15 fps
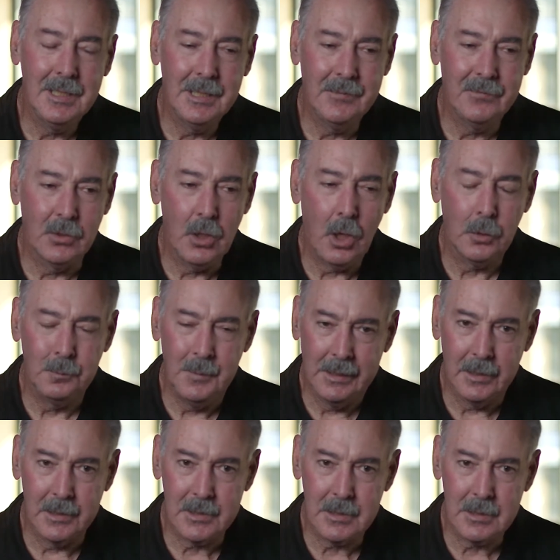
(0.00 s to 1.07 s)
a gold
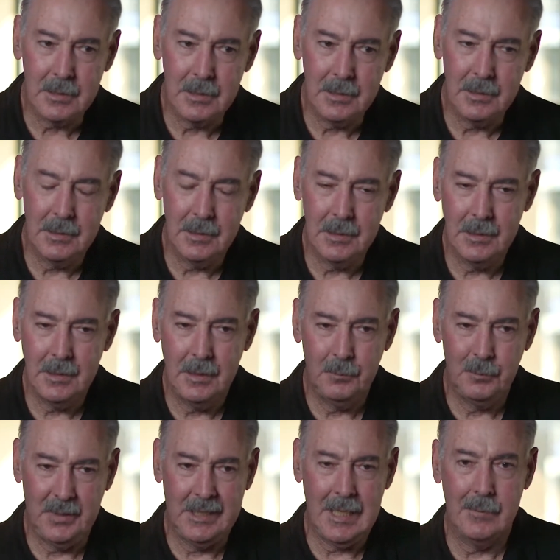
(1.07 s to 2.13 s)
medalist
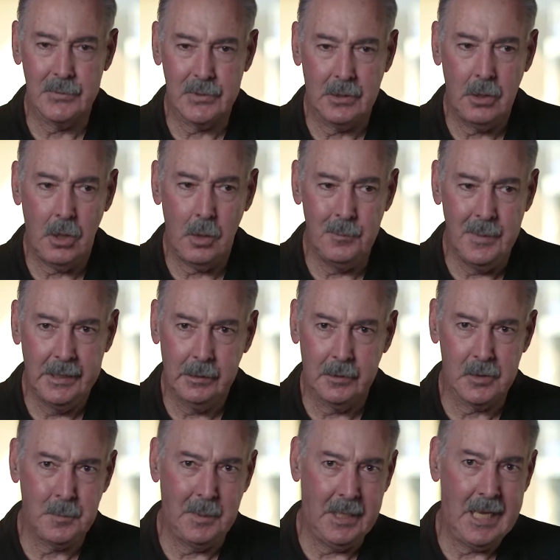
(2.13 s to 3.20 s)
becomes the gold
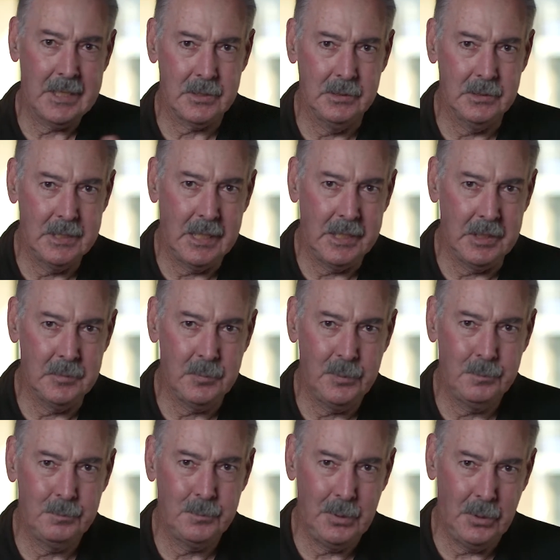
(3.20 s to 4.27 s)
medalist but hasn't done his
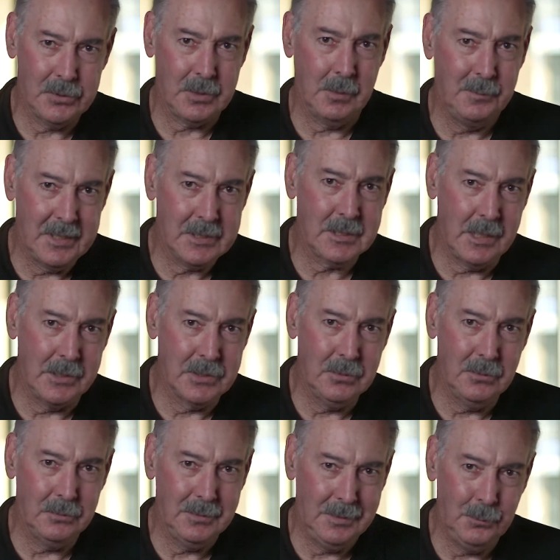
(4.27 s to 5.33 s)
personal best, so he's
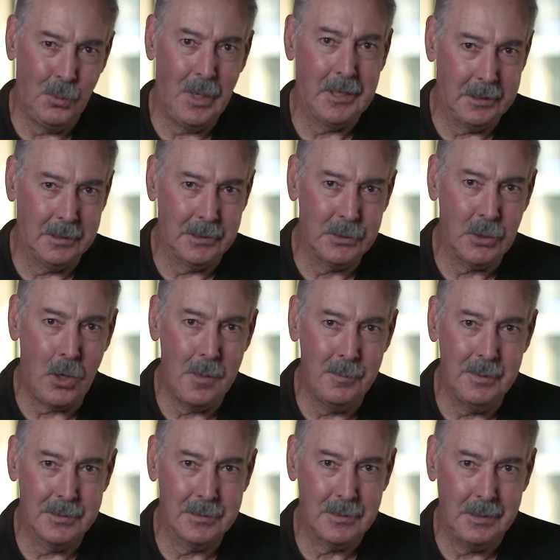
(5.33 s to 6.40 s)
one at a time
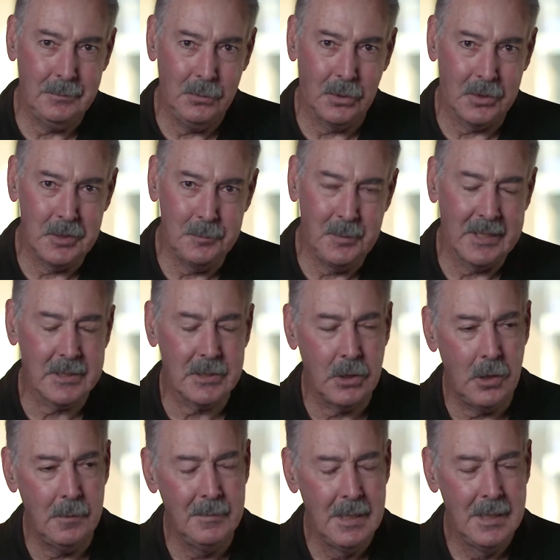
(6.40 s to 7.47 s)
but not his best
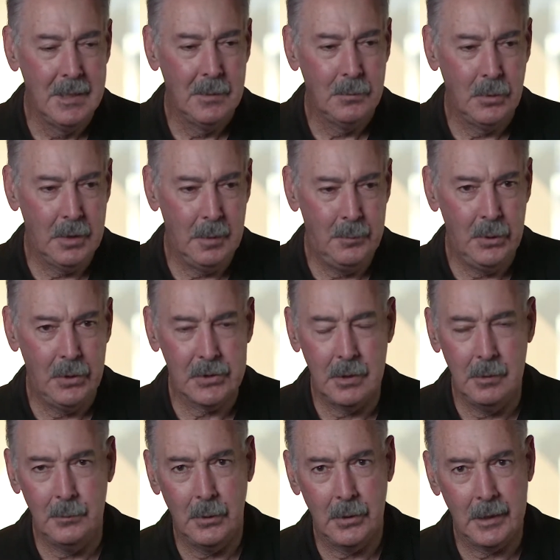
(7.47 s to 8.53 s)
time, where the
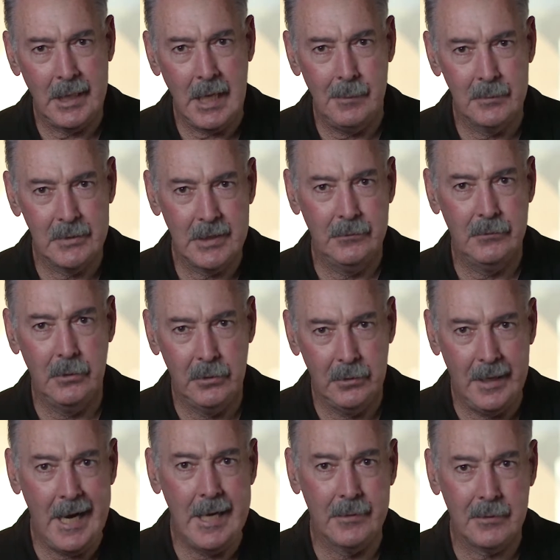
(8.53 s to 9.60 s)
person who might have come seventh or
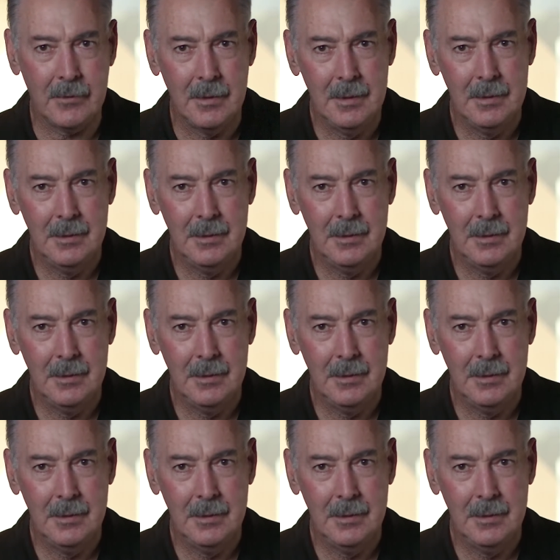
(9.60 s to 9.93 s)
eighth